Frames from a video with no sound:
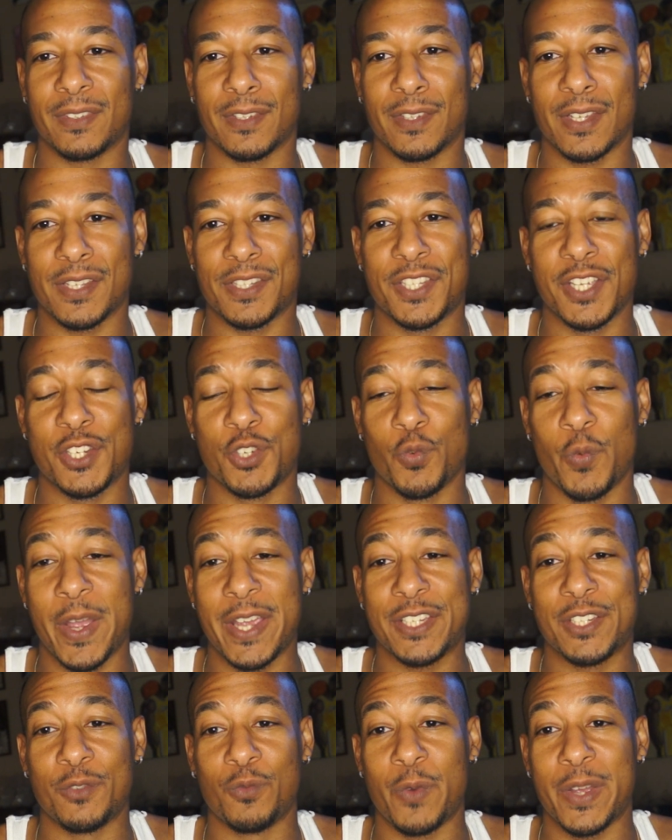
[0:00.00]
a
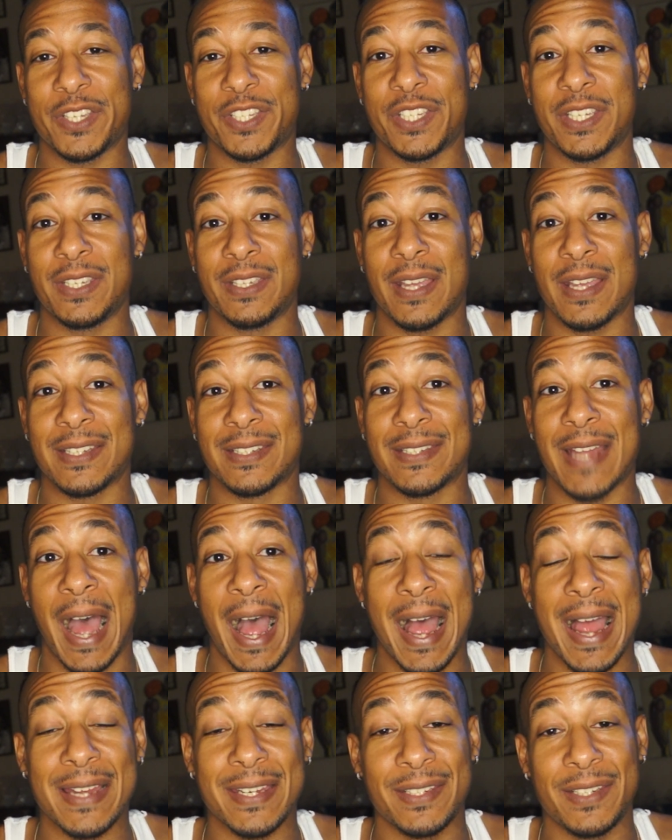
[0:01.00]
situation where she has
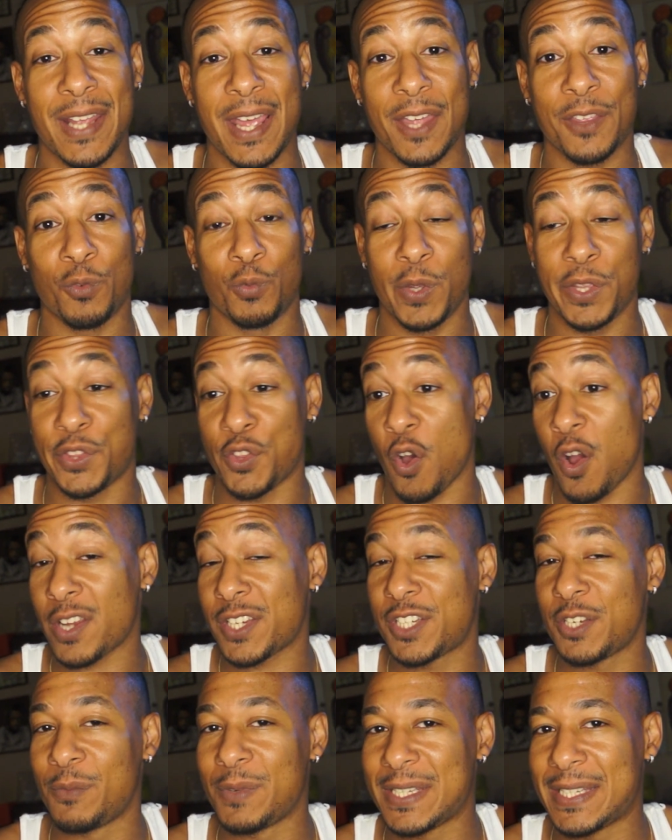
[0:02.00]
dodged death. We thought
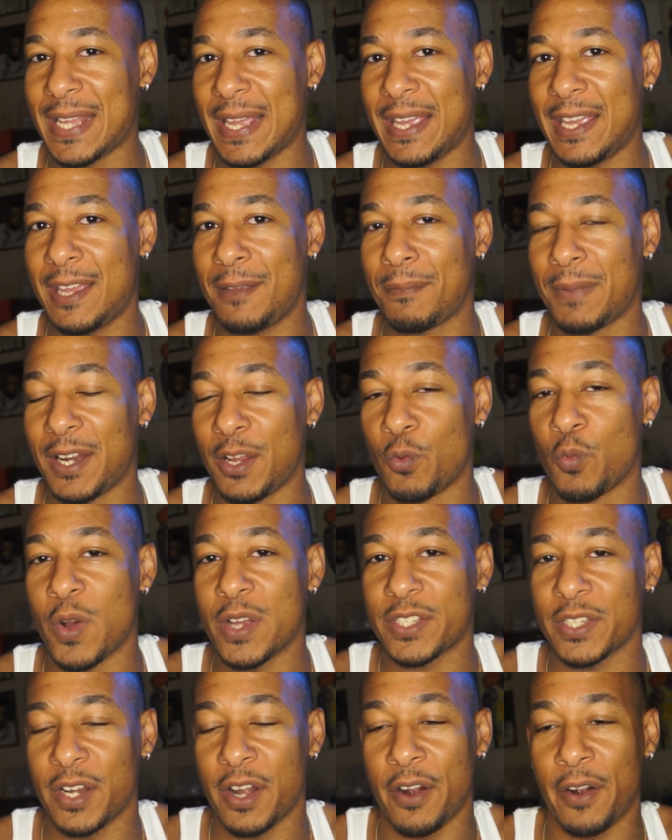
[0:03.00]
she was dead, but it
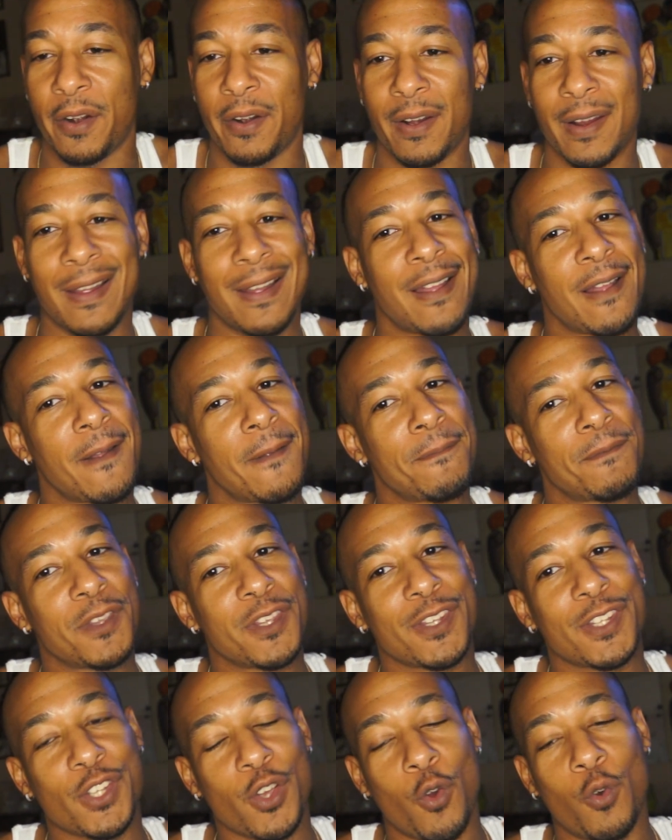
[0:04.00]
wasn't her.
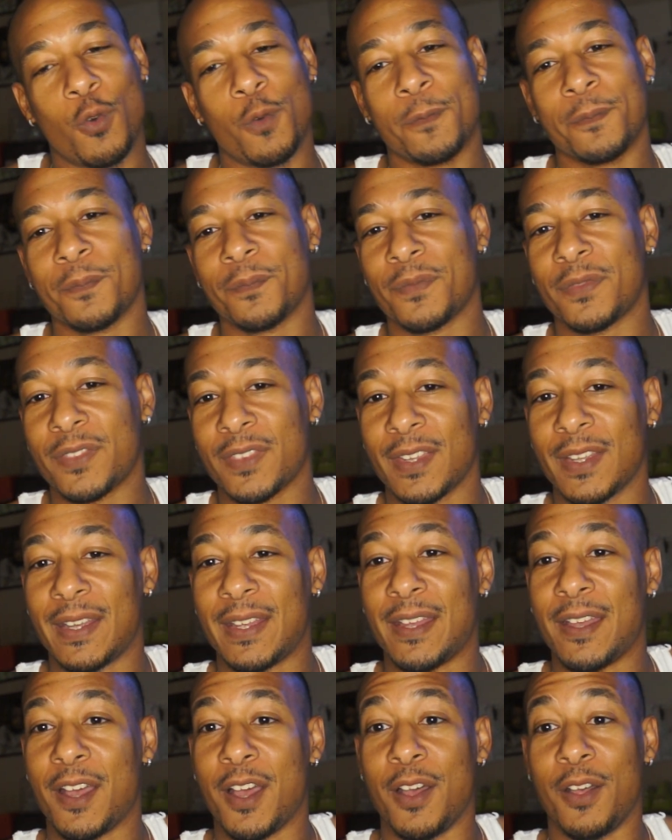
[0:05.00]
So
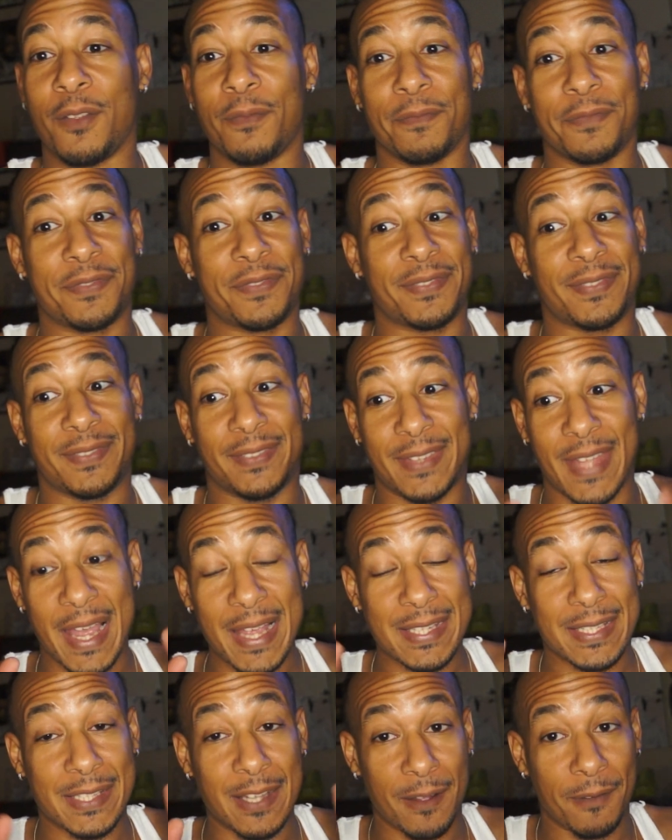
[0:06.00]

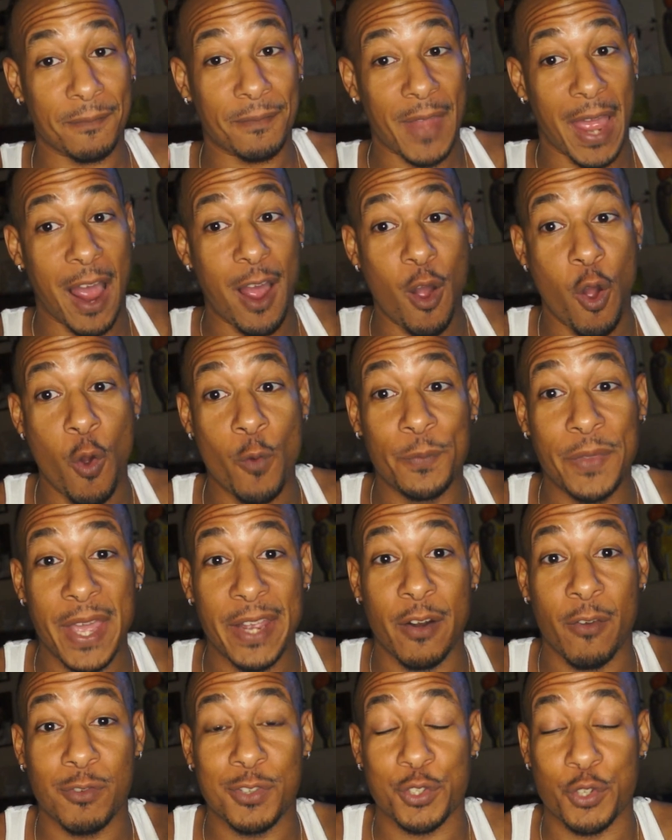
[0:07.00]
that's something. I hope they
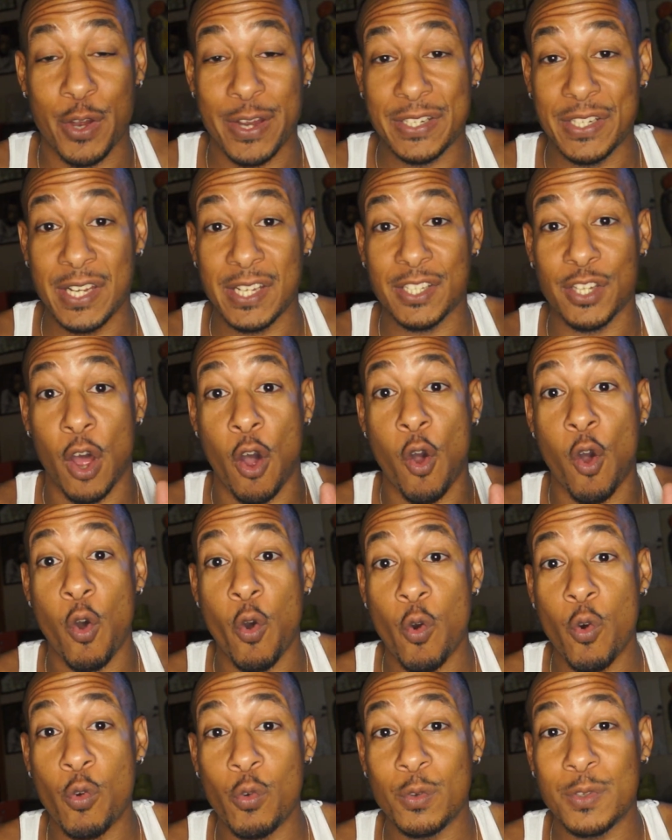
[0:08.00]
don't stretch this the
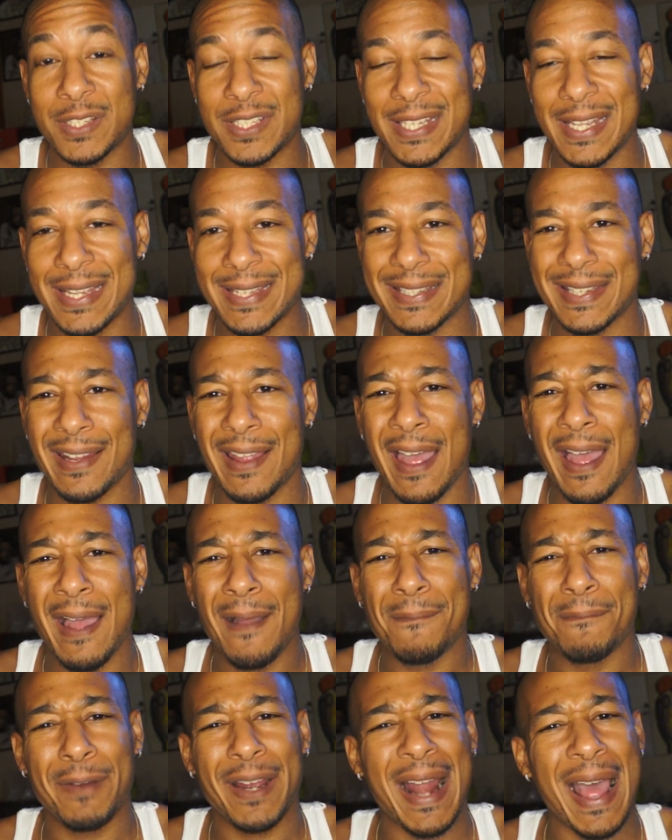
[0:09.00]
whole season.
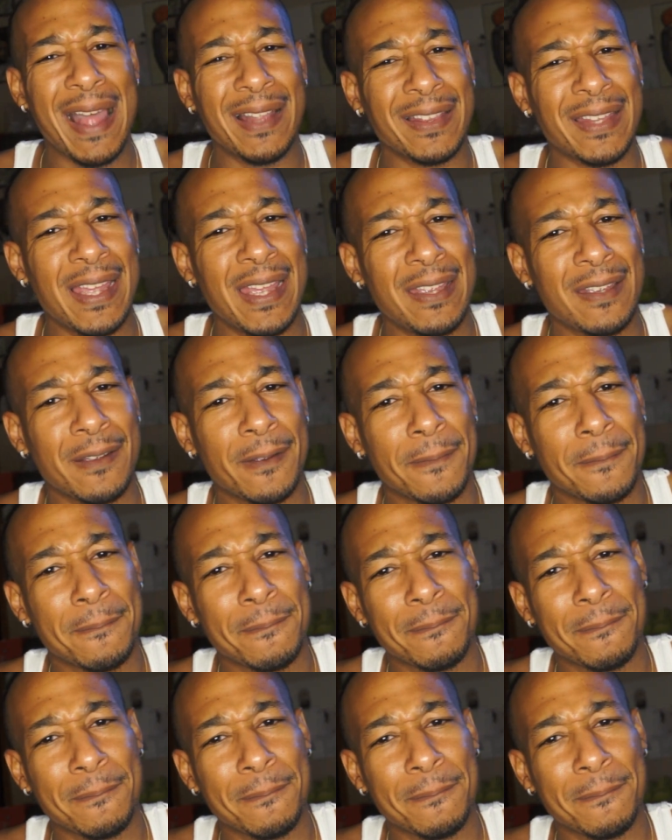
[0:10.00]
But I think